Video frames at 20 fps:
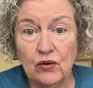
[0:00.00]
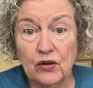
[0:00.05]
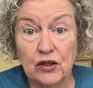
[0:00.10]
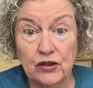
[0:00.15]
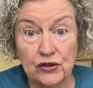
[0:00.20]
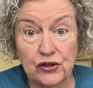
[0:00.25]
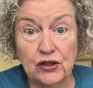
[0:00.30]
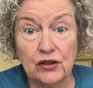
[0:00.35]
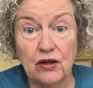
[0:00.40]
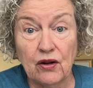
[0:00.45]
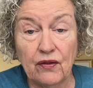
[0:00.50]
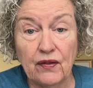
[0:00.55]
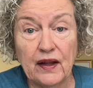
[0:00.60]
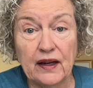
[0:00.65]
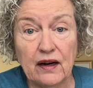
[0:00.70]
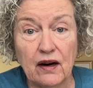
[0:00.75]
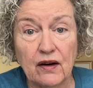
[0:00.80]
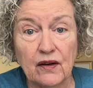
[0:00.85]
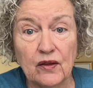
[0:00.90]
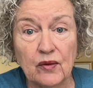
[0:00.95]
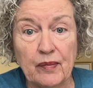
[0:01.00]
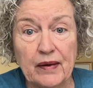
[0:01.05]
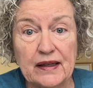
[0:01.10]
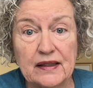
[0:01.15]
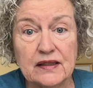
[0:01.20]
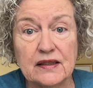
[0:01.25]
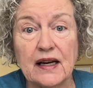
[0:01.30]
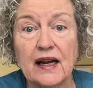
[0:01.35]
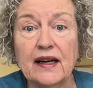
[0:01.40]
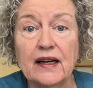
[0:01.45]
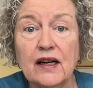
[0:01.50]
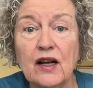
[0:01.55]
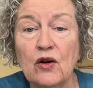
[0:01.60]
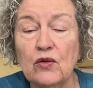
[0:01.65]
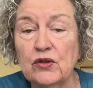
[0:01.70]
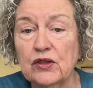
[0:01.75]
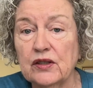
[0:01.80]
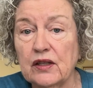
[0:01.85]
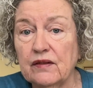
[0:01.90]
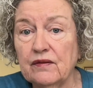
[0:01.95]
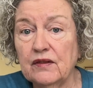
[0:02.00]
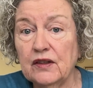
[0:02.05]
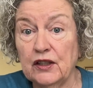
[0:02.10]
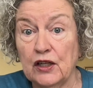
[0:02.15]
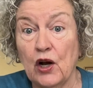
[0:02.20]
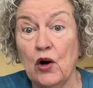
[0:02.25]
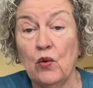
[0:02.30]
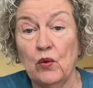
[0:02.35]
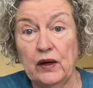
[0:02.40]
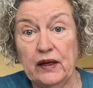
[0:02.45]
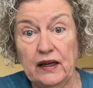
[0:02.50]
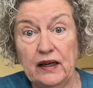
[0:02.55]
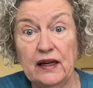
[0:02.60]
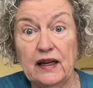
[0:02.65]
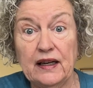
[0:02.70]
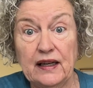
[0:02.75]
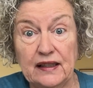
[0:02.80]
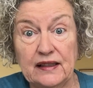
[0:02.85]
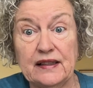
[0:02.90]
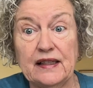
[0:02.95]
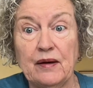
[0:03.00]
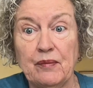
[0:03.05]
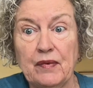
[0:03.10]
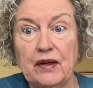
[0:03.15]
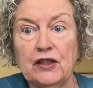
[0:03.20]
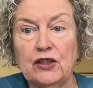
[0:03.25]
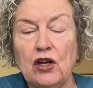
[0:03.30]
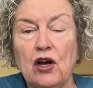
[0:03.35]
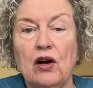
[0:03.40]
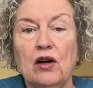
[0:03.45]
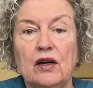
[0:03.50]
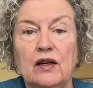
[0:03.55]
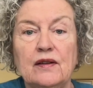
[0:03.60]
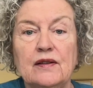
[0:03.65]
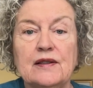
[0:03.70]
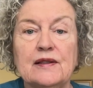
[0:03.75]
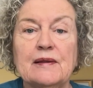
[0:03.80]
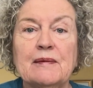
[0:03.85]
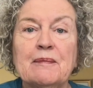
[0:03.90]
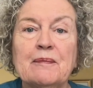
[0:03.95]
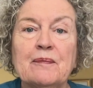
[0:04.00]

Because, you know, they are the best Diet Cokes going, is at McDonald's.